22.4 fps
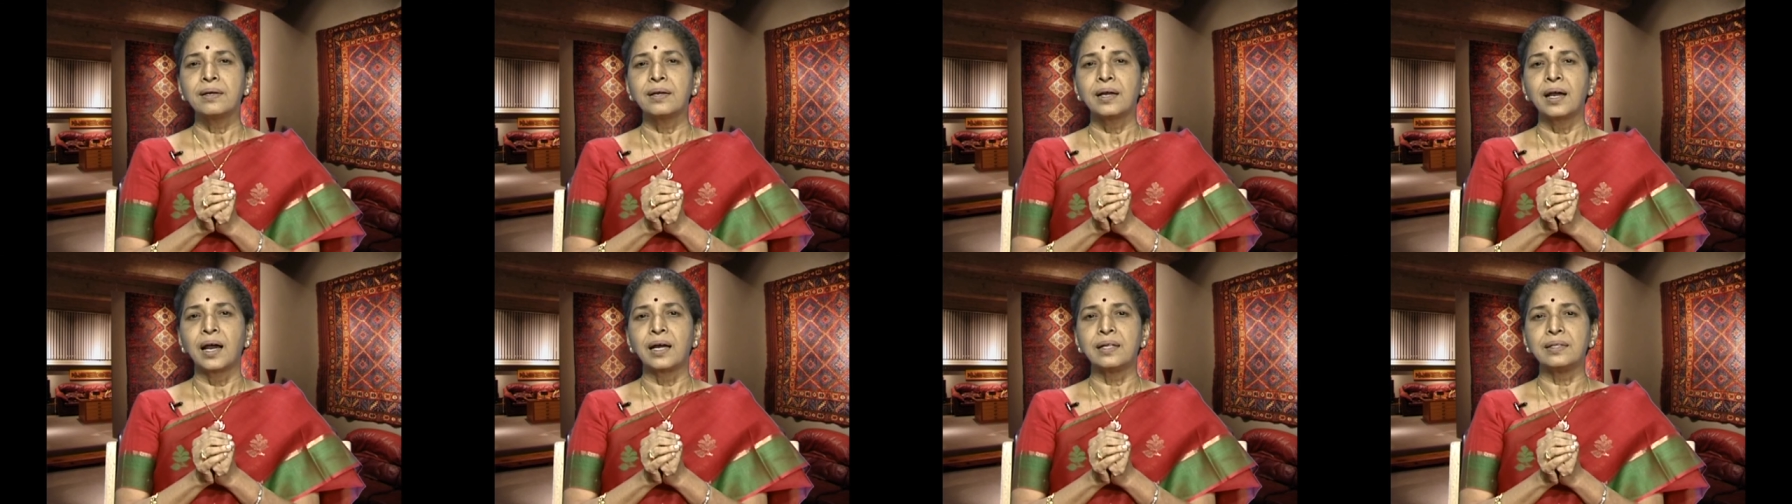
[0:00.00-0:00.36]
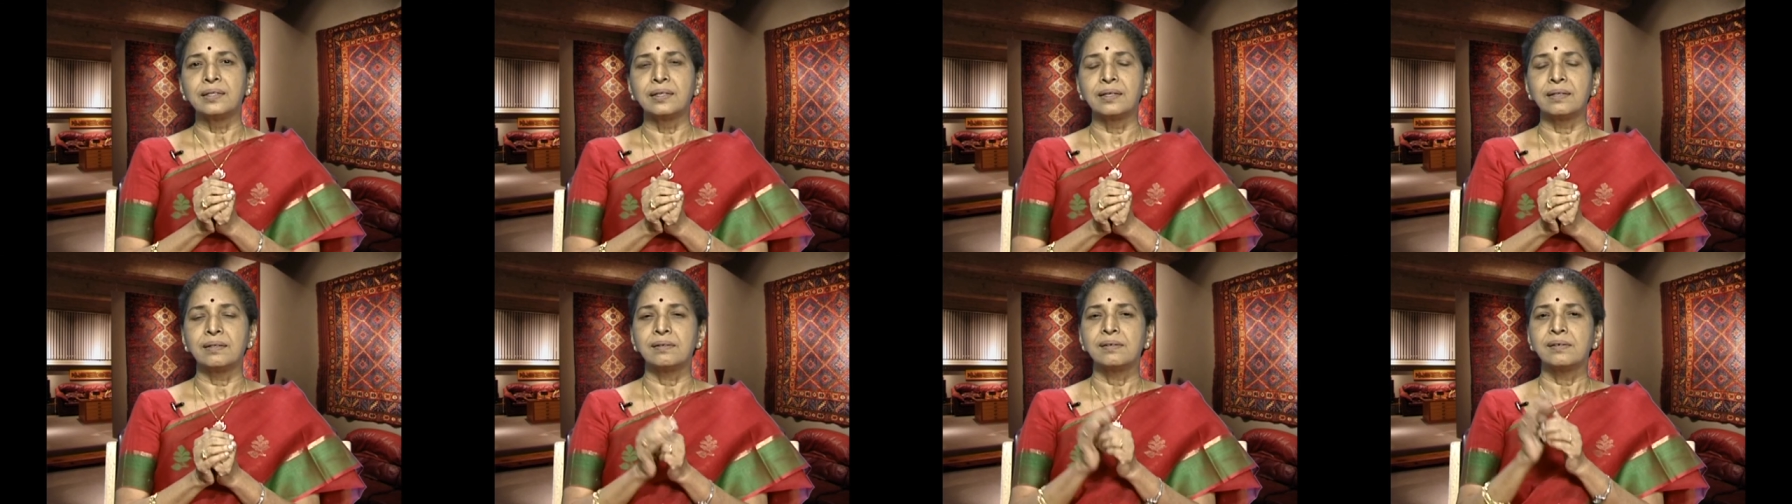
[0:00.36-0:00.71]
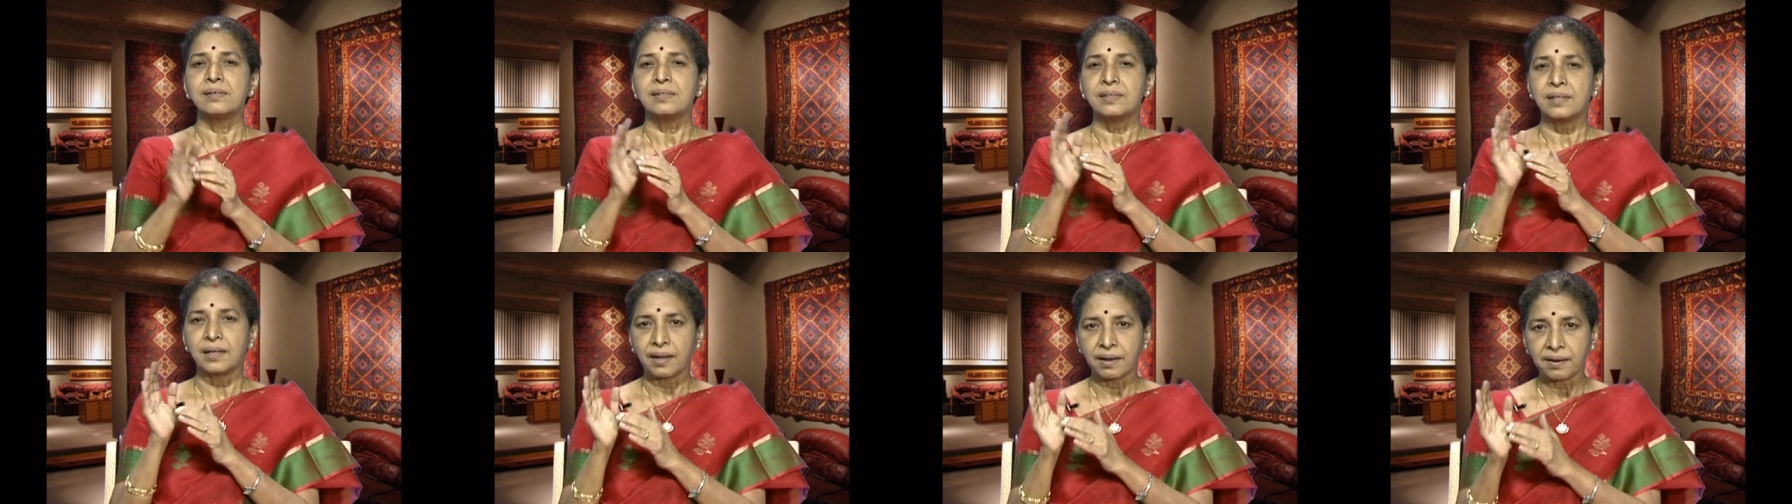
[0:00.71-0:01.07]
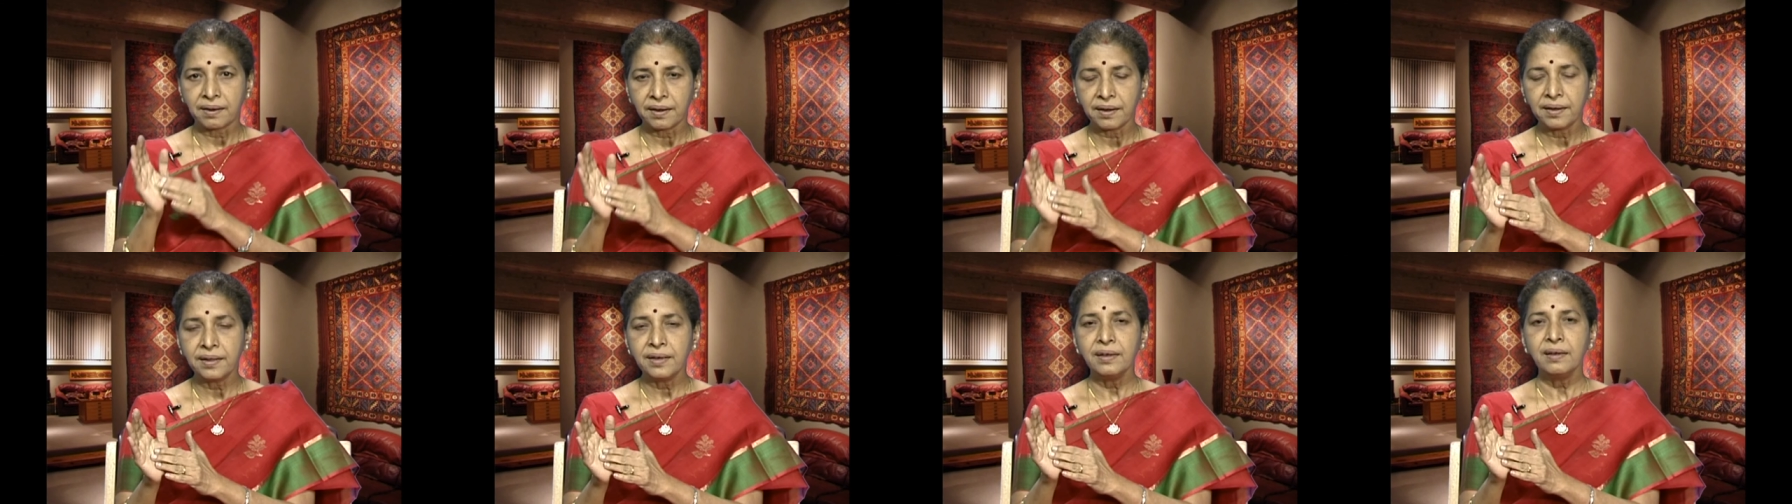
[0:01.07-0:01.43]
and then they are
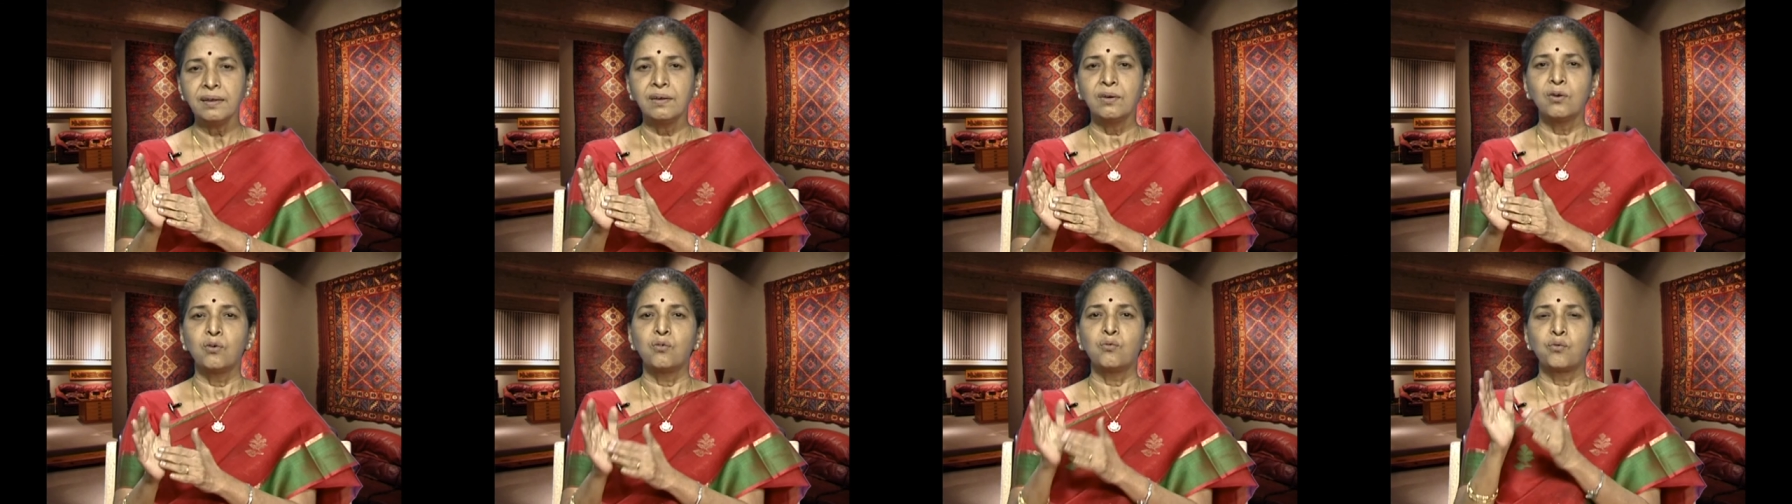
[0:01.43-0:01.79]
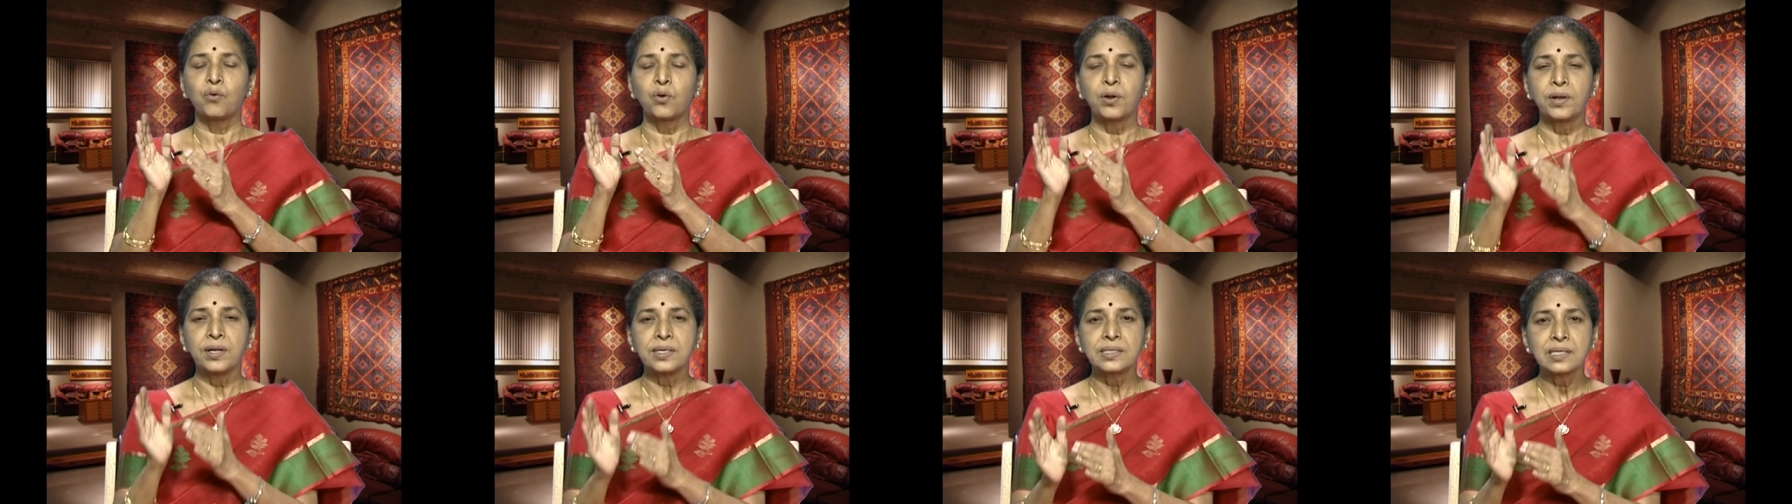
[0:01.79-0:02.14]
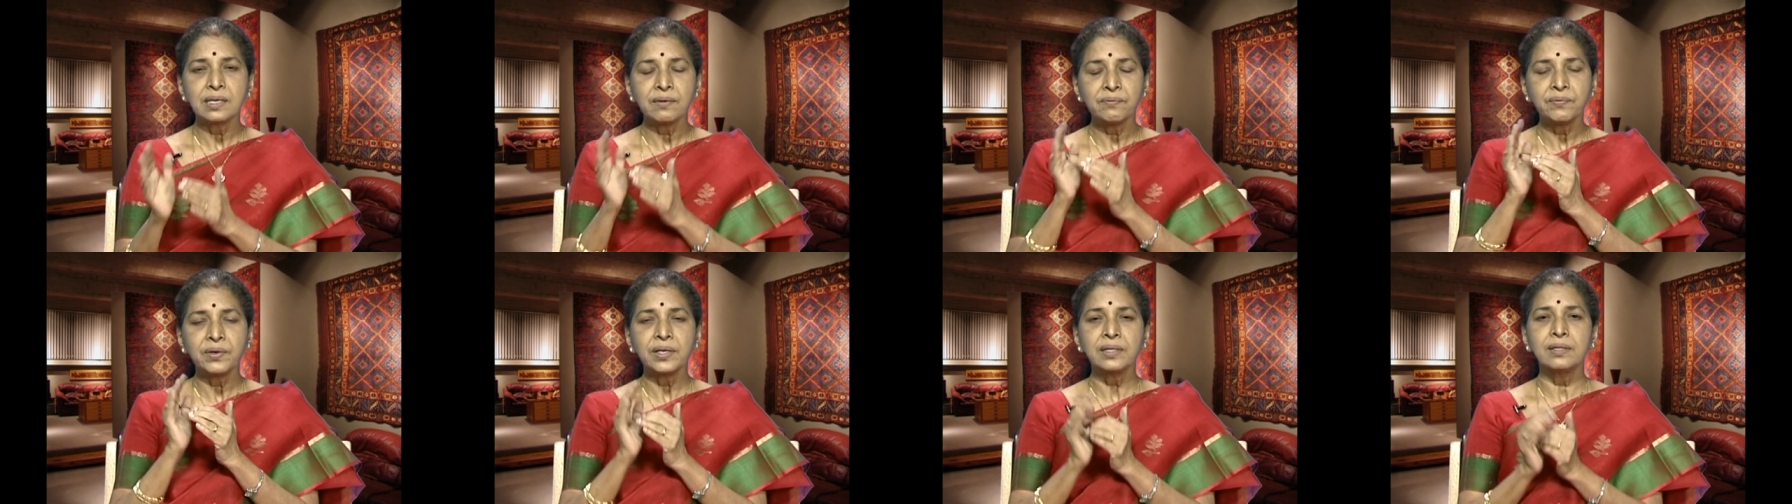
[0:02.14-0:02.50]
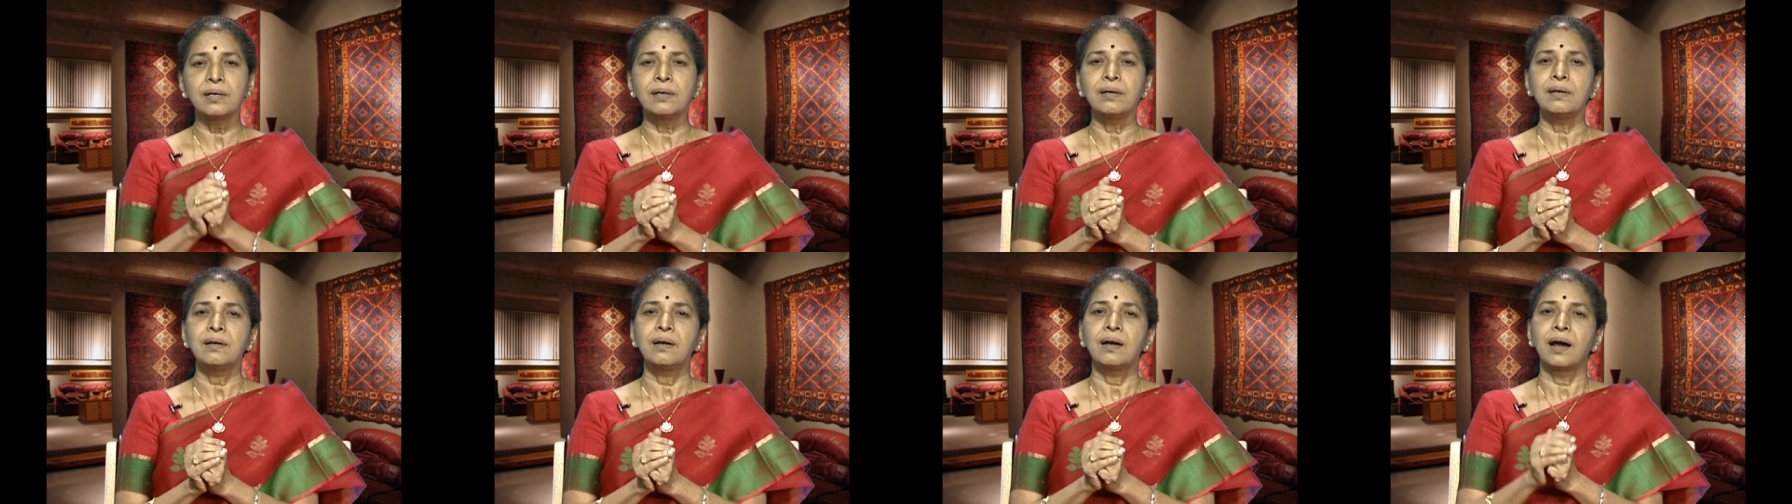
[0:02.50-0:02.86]
ready for receiving the
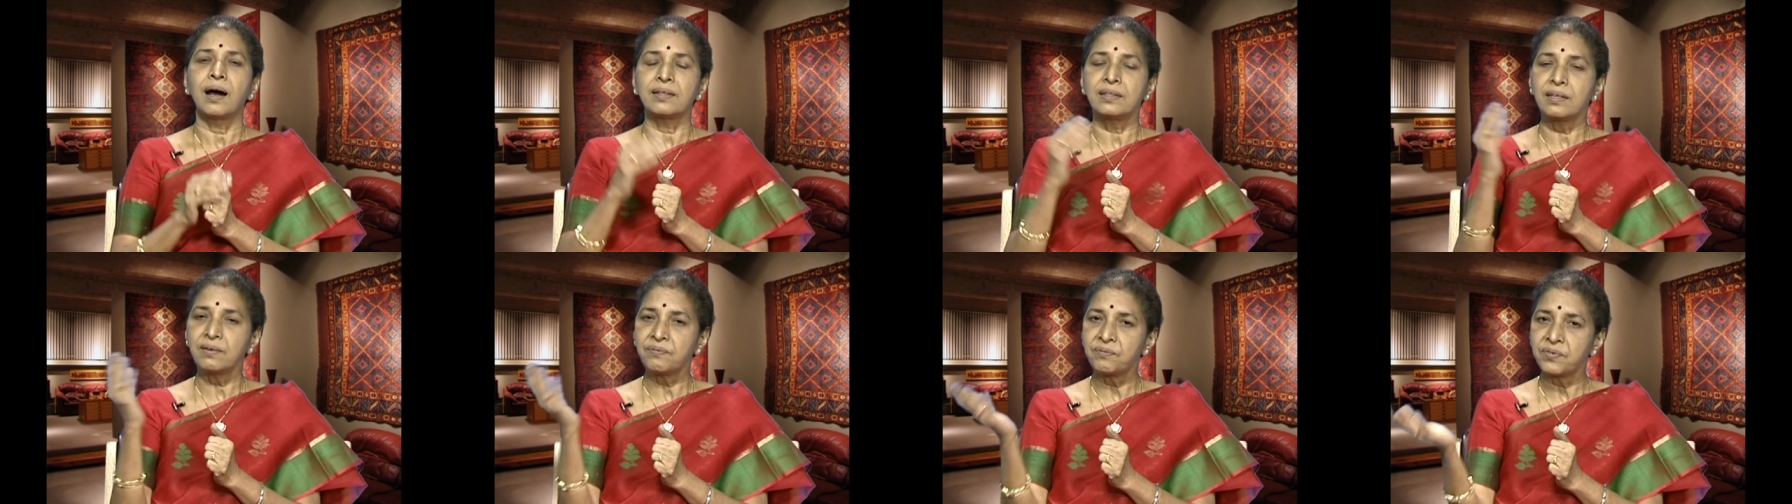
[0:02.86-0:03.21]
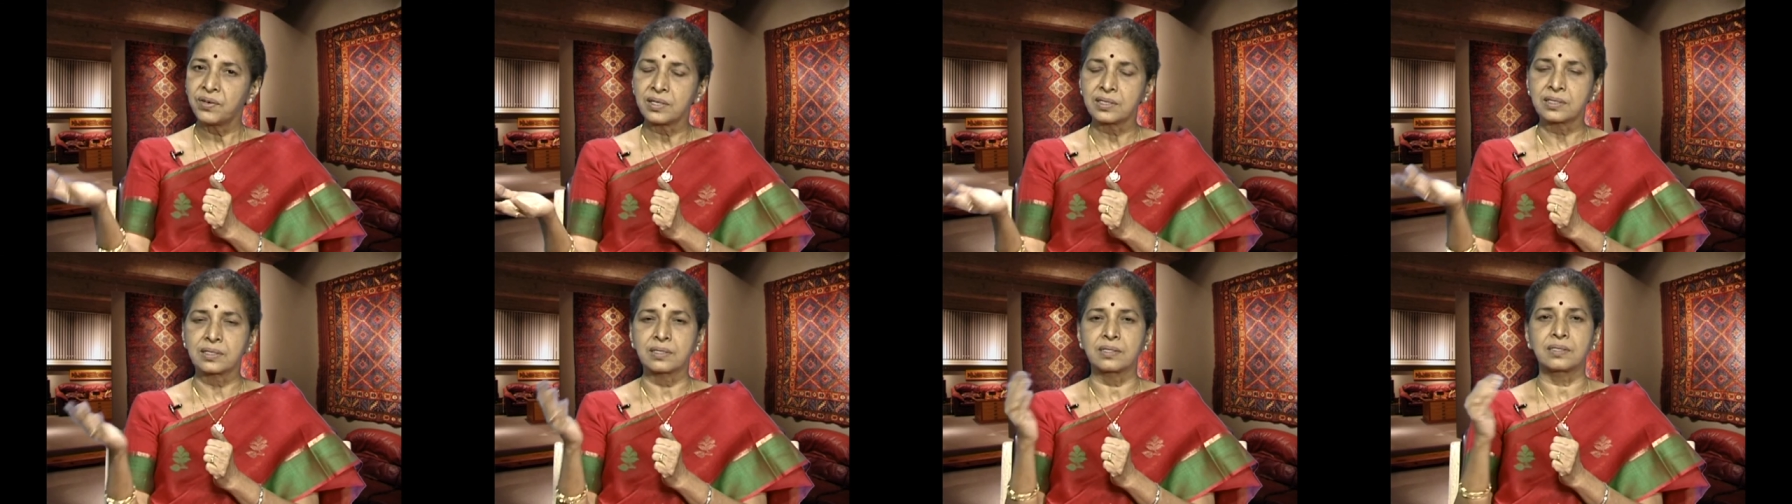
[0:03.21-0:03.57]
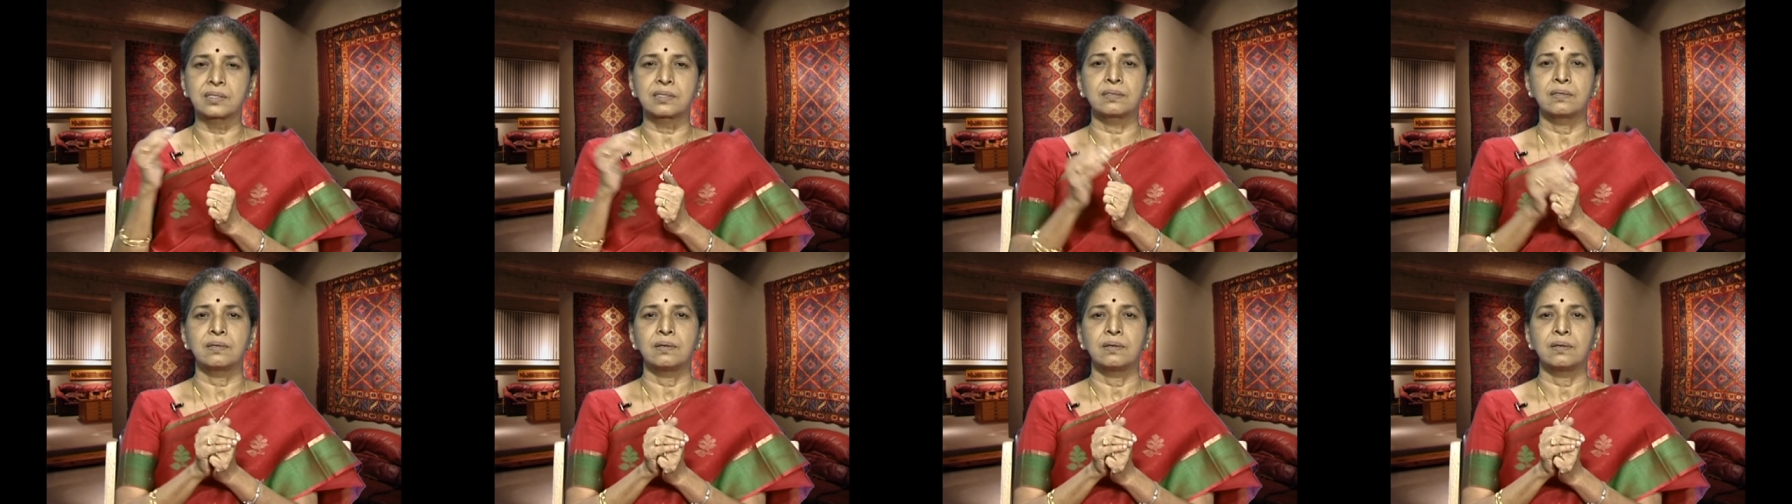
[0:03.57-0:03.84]
other finishes